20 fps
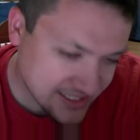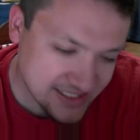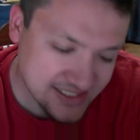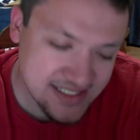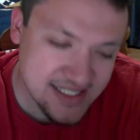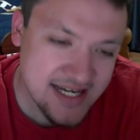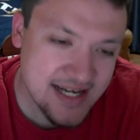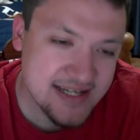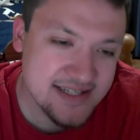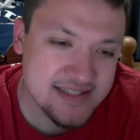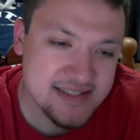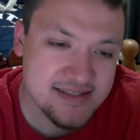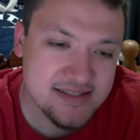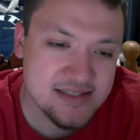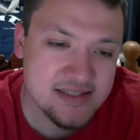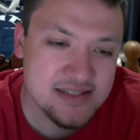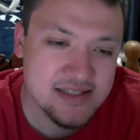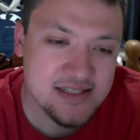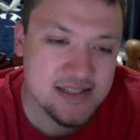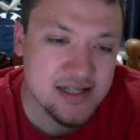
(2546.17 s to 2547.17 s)

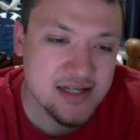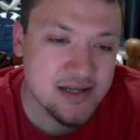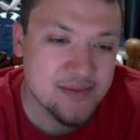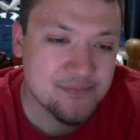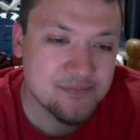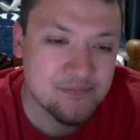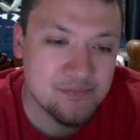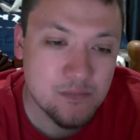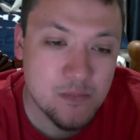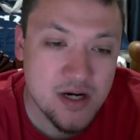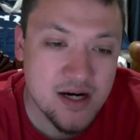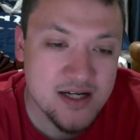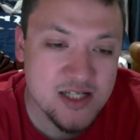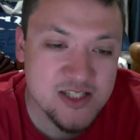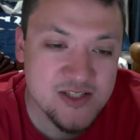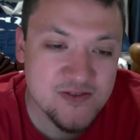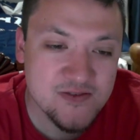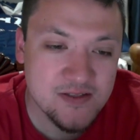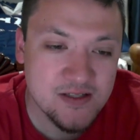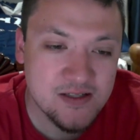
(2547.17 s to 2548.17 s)
alas,
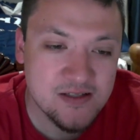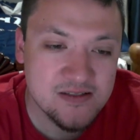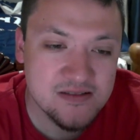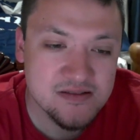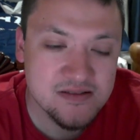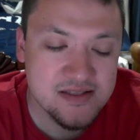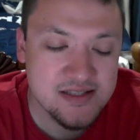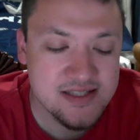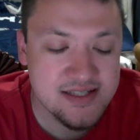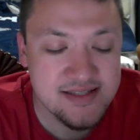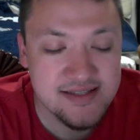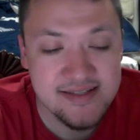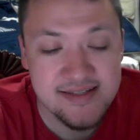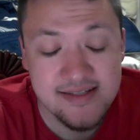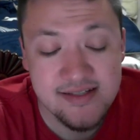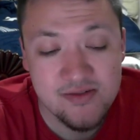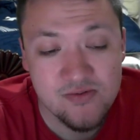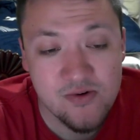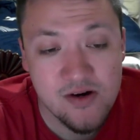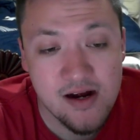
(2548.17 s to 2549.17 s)
Masvidal, since
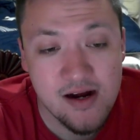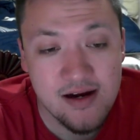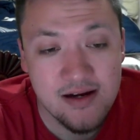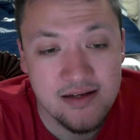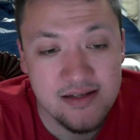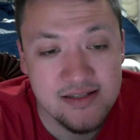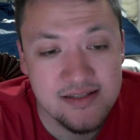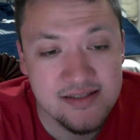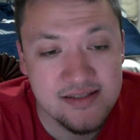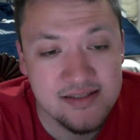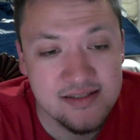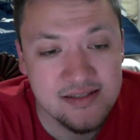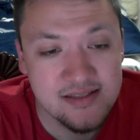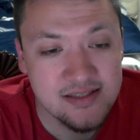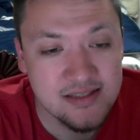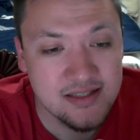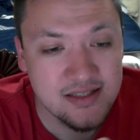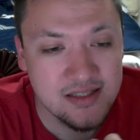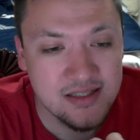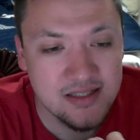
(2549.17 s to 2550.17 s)
his rise,
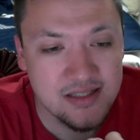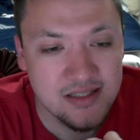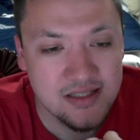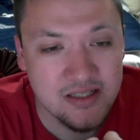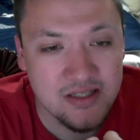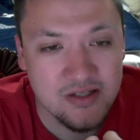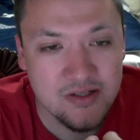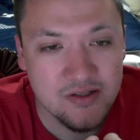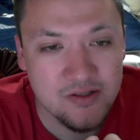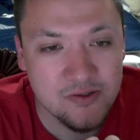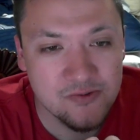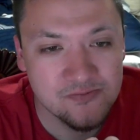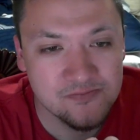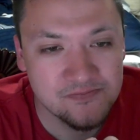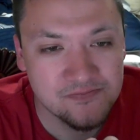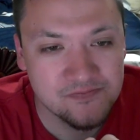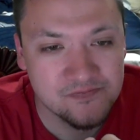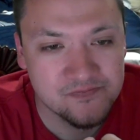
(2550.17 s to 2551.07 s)
you